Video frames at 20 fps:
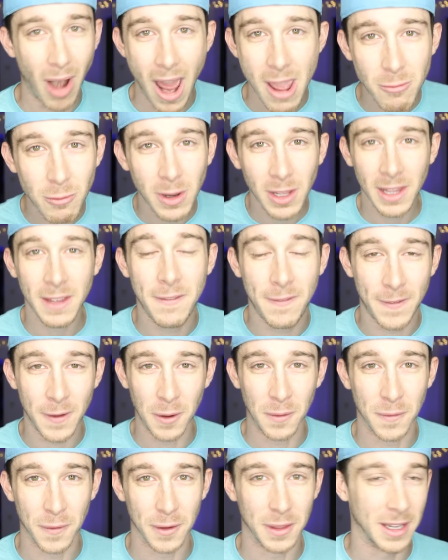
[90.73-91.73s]
I really
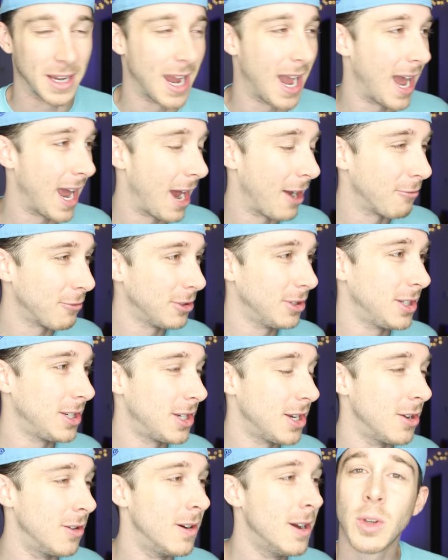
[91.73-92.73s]
feel for the guy. I really
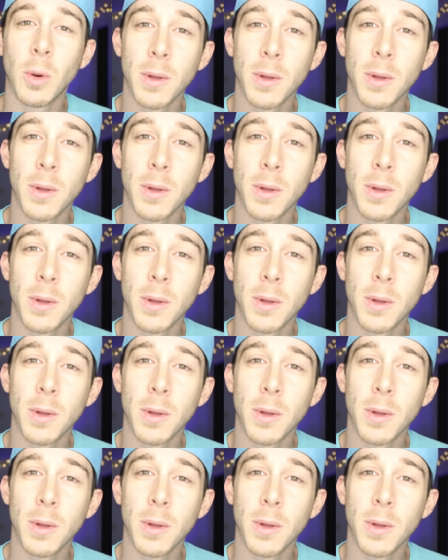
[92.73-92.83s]
do.